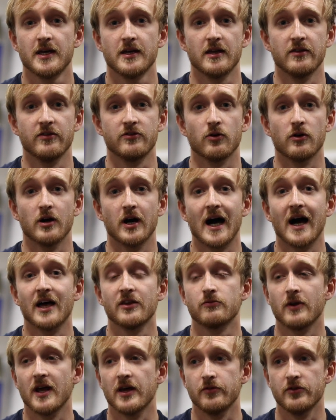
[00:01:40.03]
and so
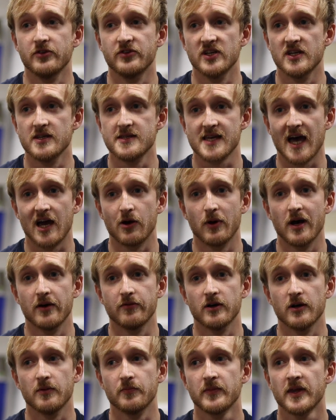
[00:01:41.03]
as refugees,
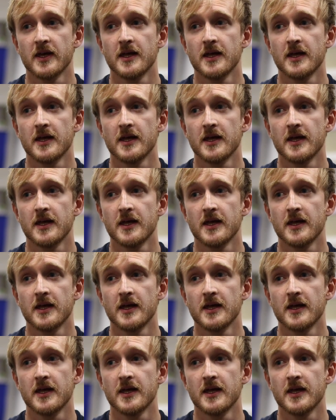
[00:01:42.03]
however,